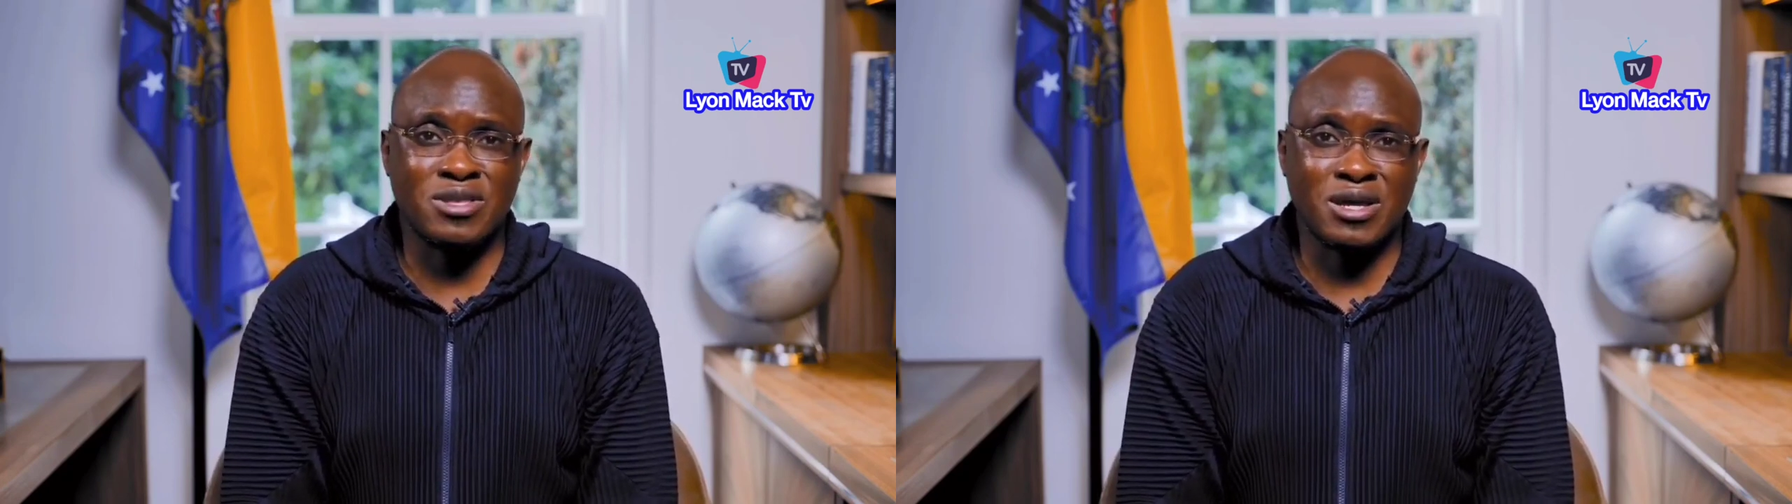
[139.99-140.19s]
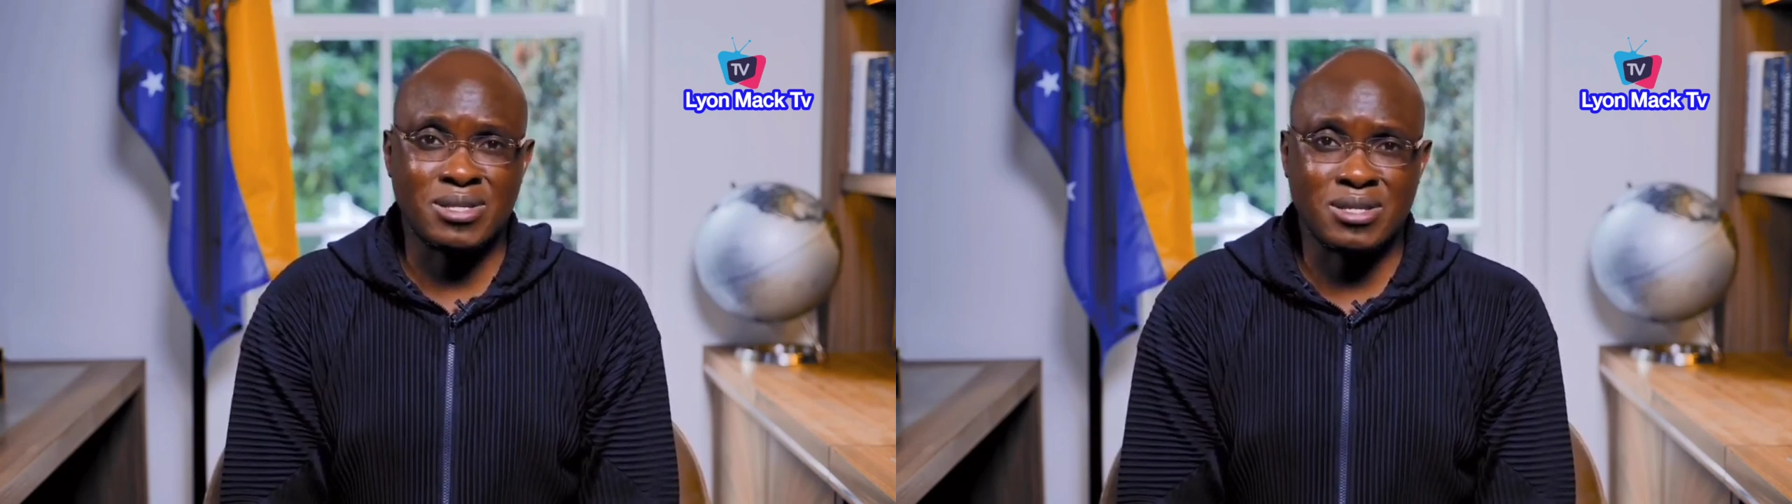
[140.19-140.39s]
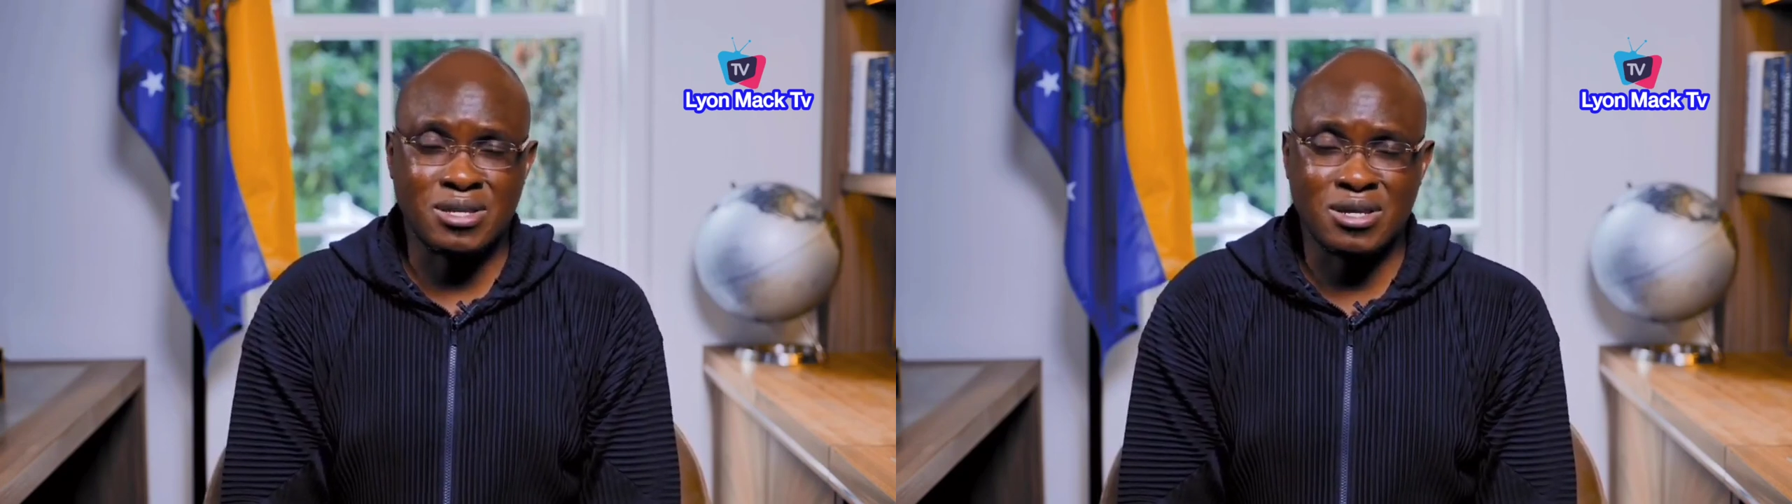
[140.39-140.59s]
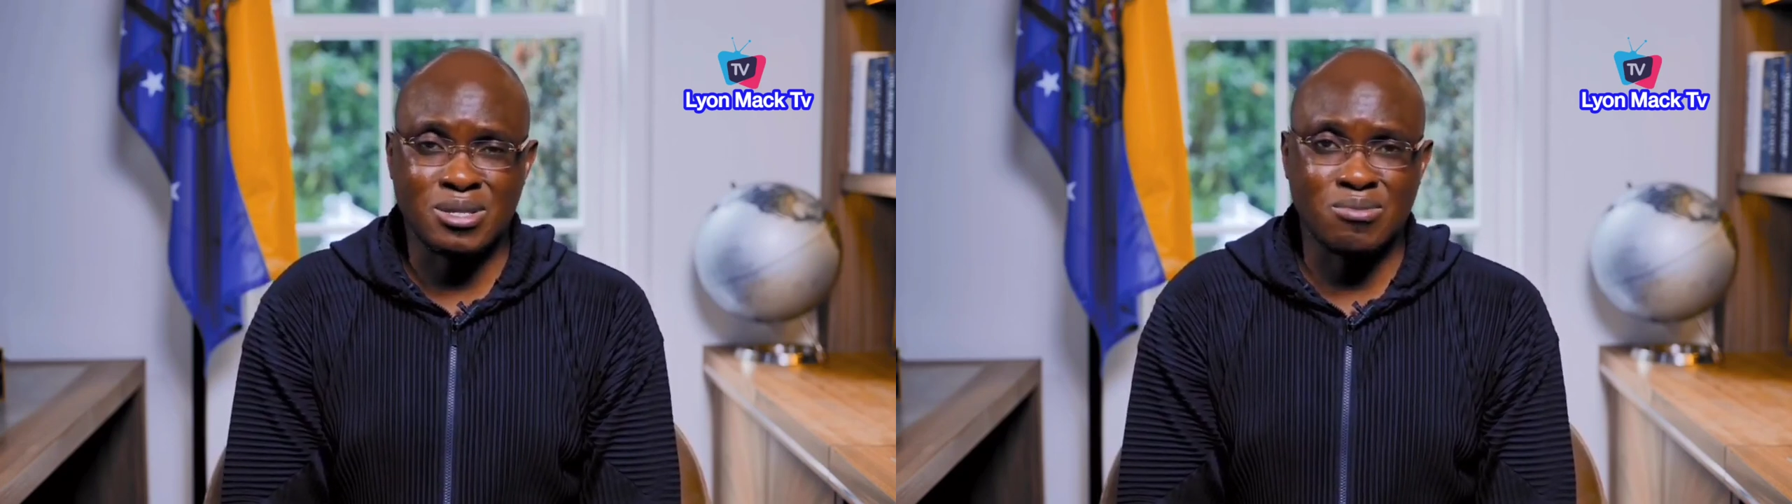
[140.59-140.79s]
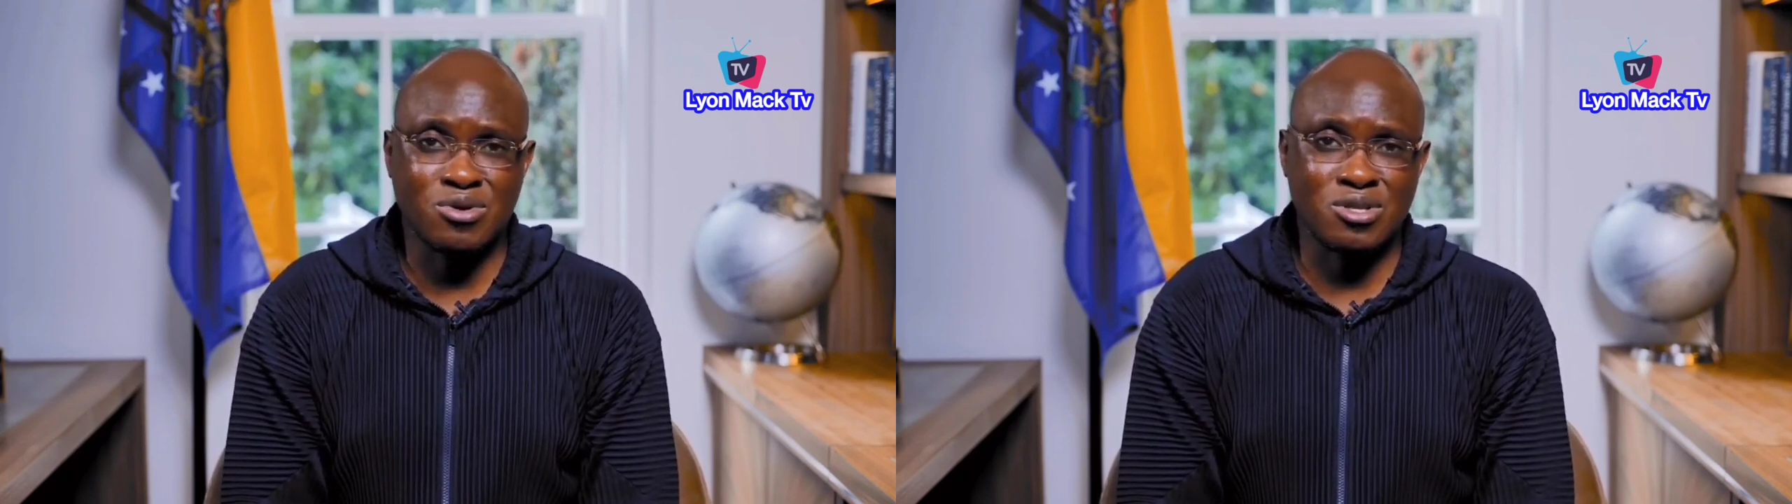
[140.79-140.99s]
their
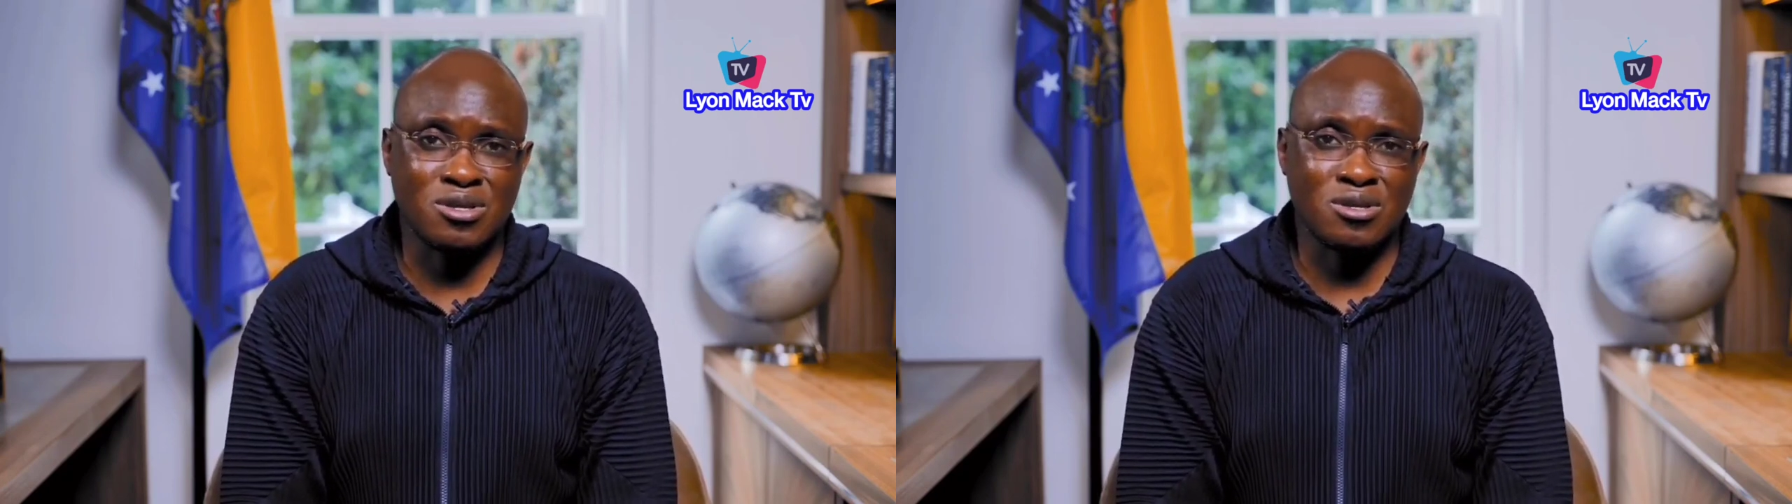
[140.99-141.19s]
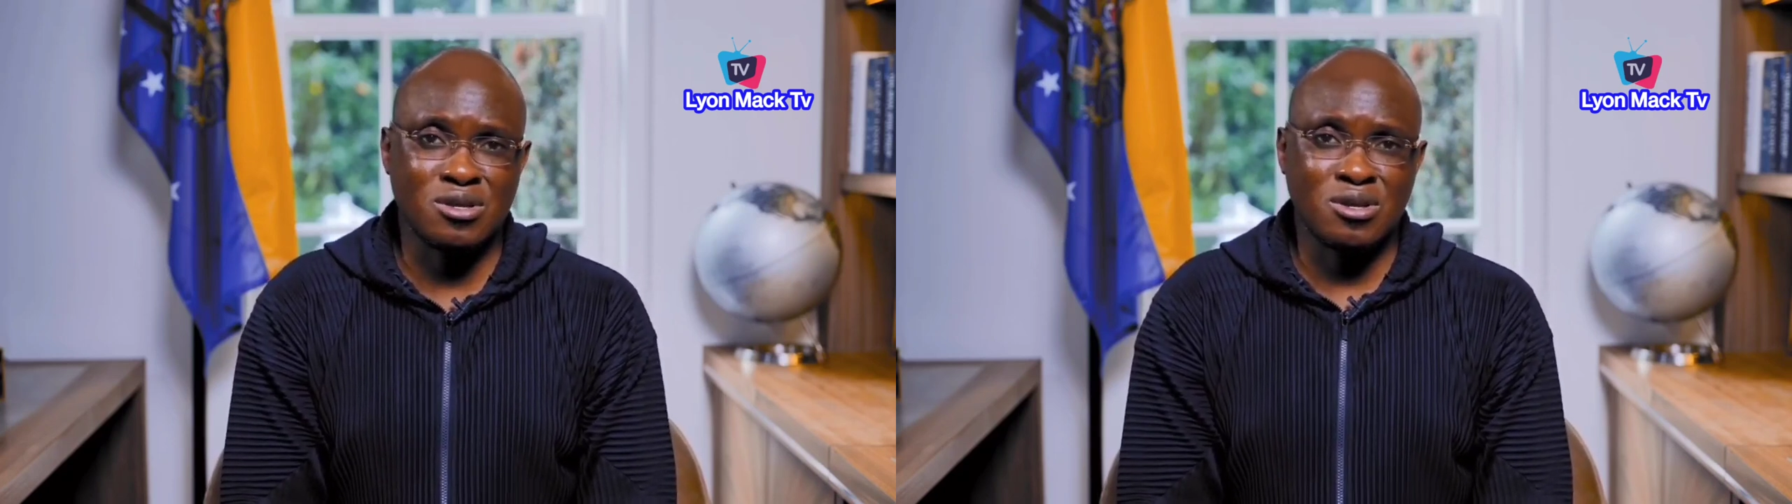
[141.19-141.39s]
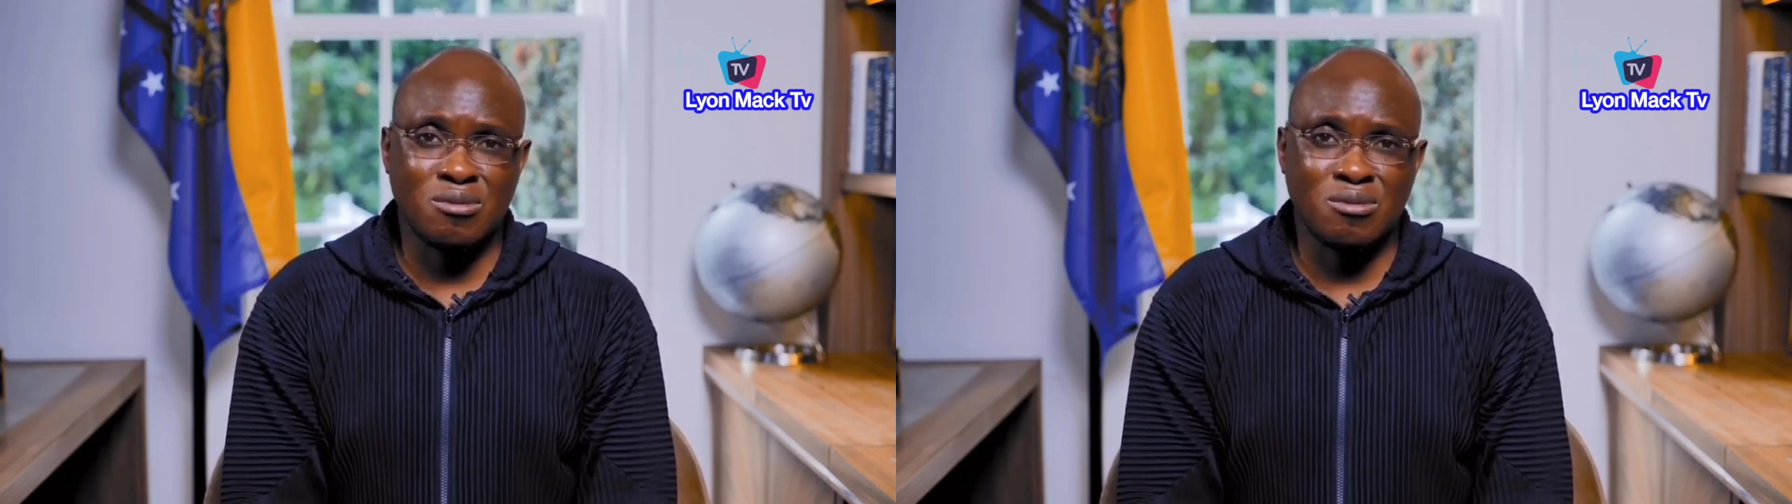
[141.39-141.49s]
ticket money,